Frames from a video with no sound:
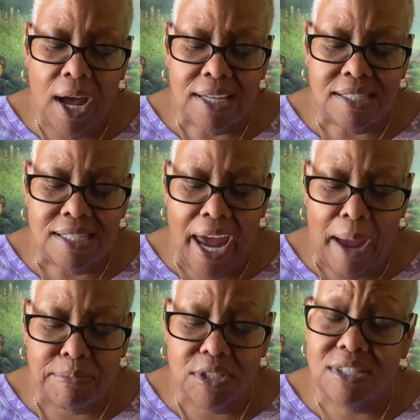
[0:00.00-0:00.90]

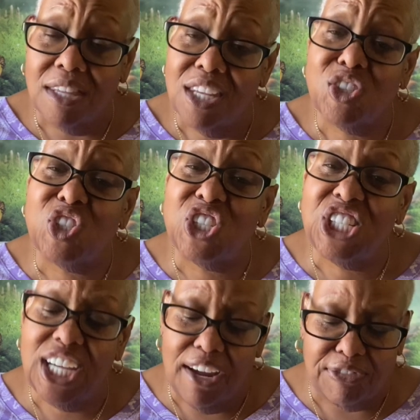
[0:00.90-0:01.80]
adapt to this
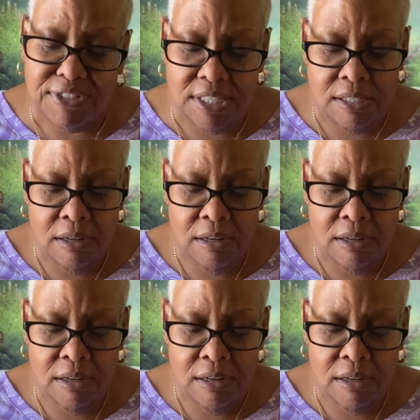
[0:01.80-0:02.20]
shift.